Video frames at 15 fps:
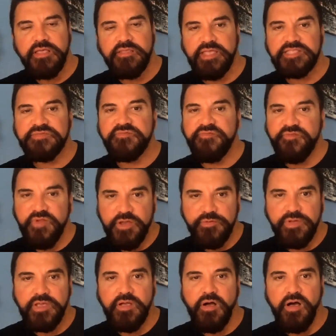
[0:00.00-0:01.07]
That's
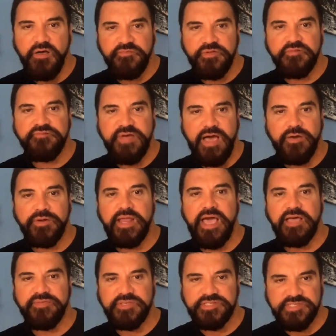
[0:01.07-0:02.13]
very often found
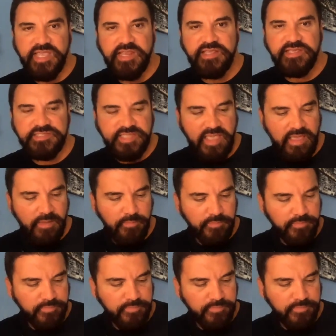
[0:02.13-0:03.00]
on the state exam.